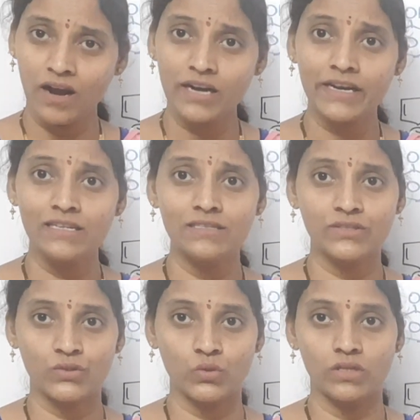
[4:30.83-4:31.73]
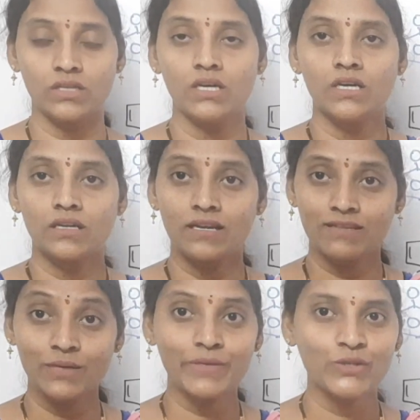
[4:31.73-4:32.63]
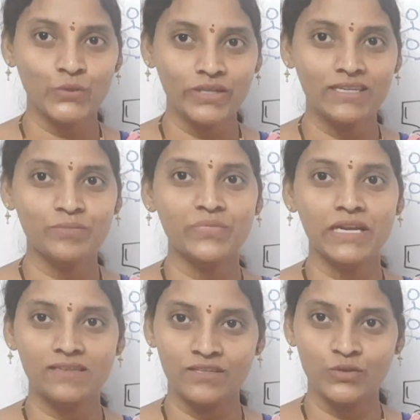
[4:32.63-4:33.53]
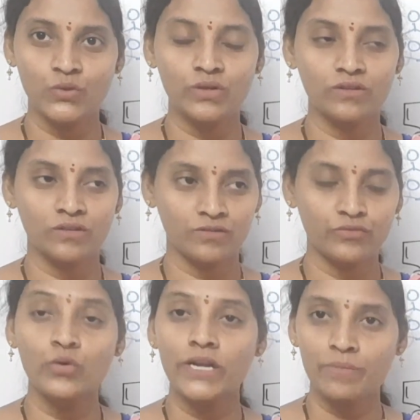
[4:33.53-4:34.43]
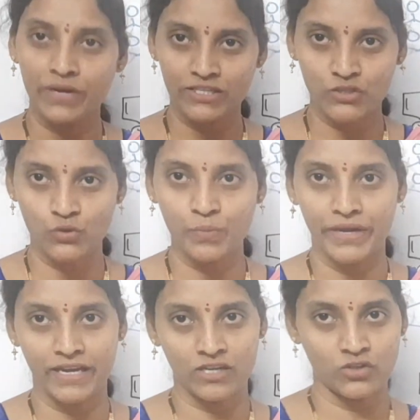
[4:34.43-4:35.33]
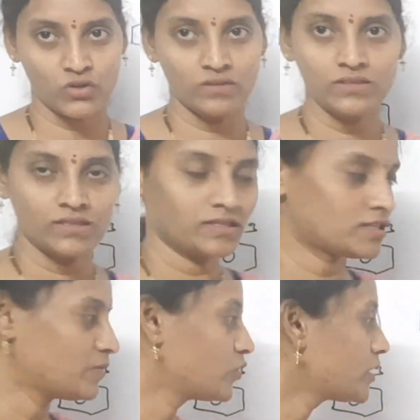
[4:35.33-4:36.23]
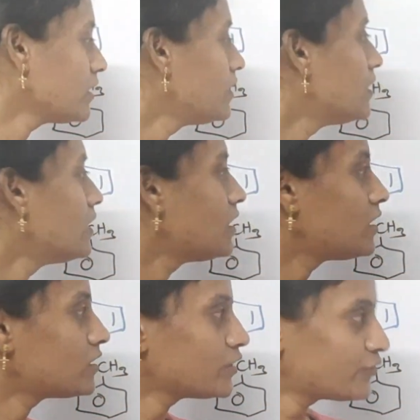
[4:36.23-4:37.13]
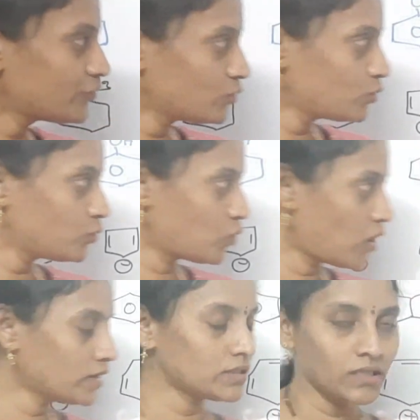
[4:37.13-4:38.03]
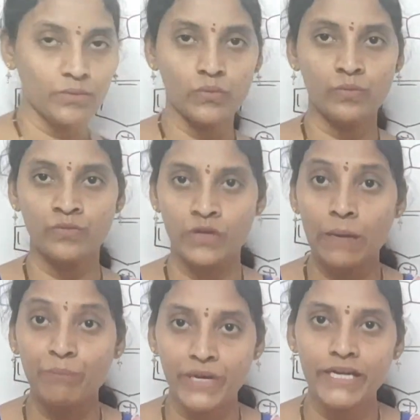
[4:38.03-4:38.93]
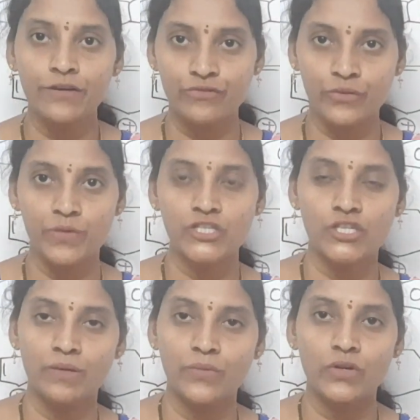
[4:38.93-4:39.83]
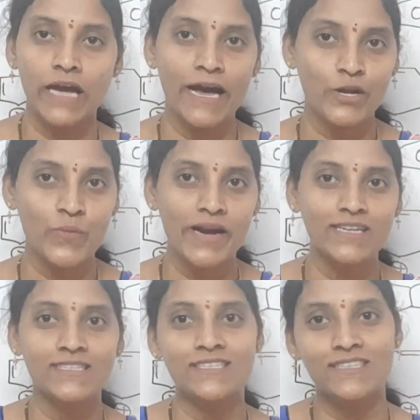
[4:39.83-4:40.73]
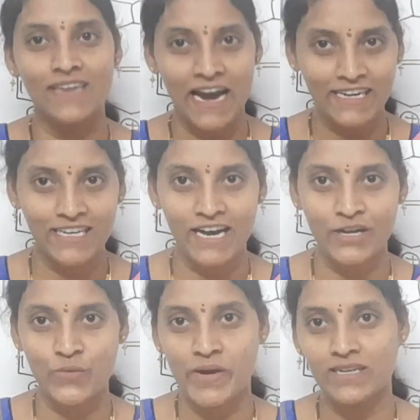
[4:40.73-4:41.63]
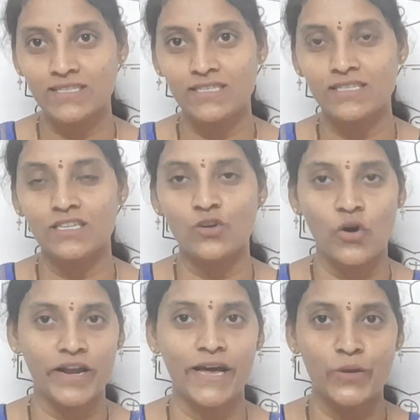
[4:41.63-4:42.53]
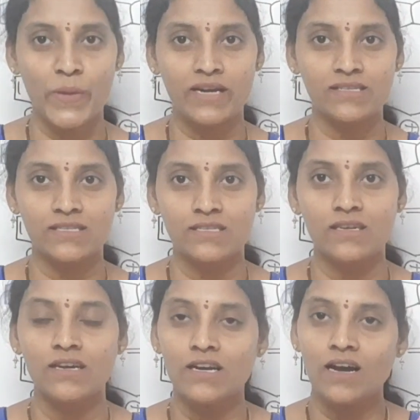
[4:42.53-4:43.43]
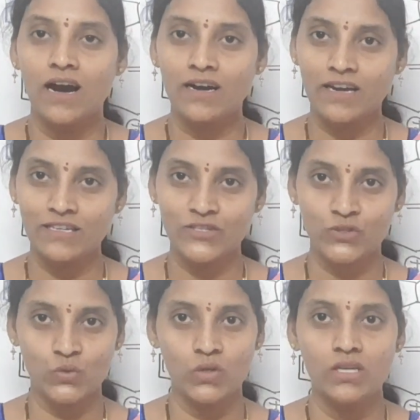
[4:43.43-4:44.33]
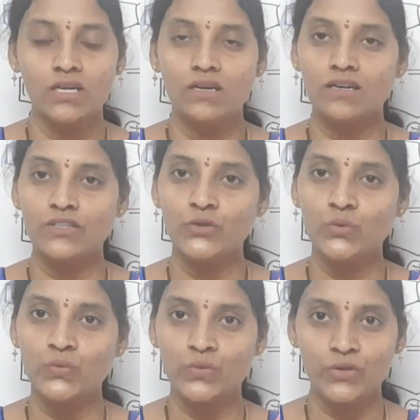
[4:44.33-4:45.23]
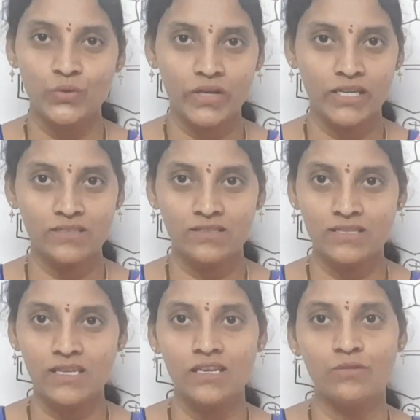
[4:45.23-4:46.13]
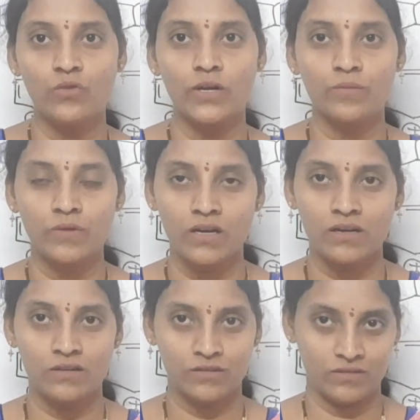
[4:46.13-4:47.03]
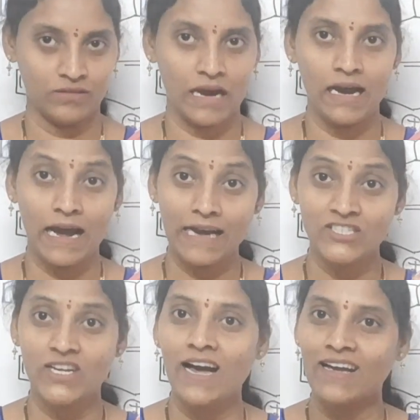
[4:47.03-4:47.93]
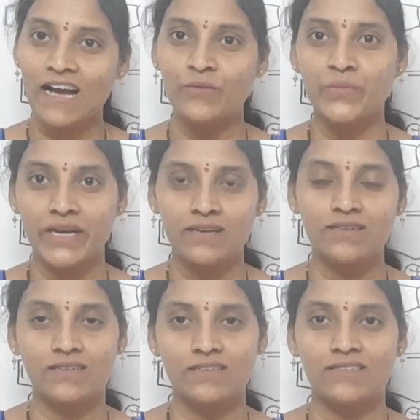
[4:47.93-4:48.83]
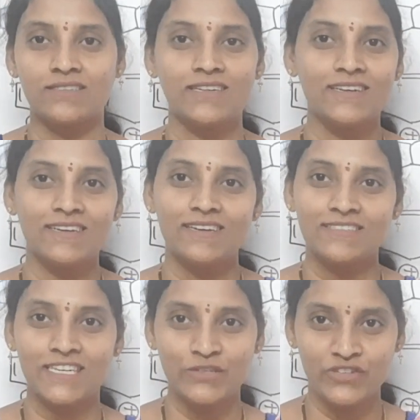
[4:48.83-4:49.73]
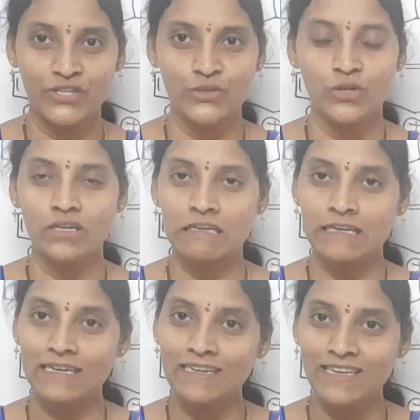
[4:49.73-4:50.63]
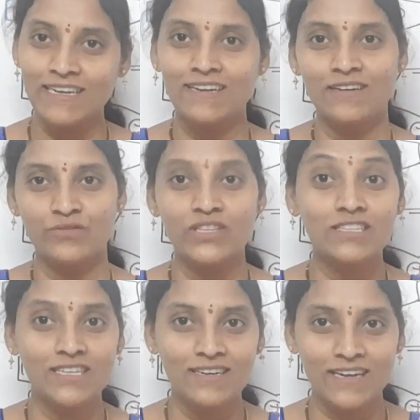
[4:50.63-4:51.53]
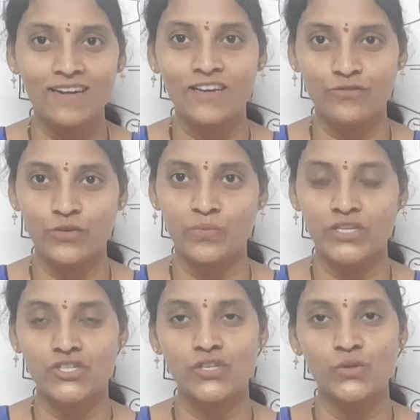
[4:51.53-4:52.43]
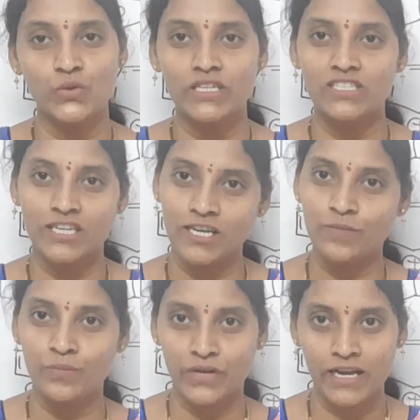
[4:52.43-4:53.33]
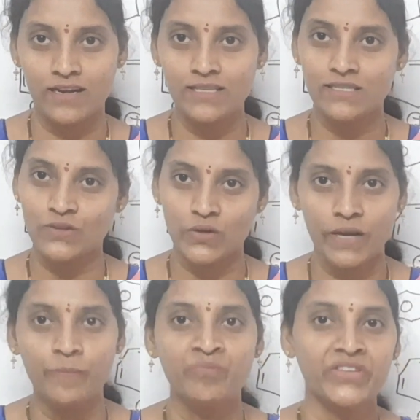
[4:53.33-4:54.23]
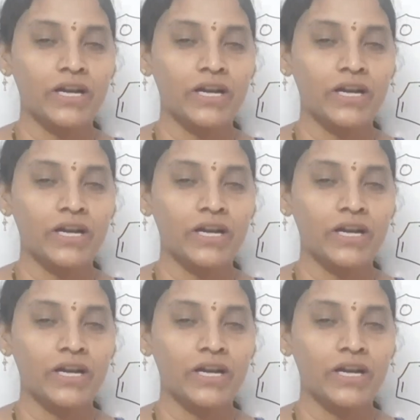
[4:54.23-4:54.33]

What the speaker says: Huckel's rule, nothing but 4n plus 2 pi electron system, okay? If you want complete information about aromaticity, anti-aromaticity, non-aromaticity, Huckel's rule, you can see one. Actually, I have made that video with detailed information. You can check in playlist, okay?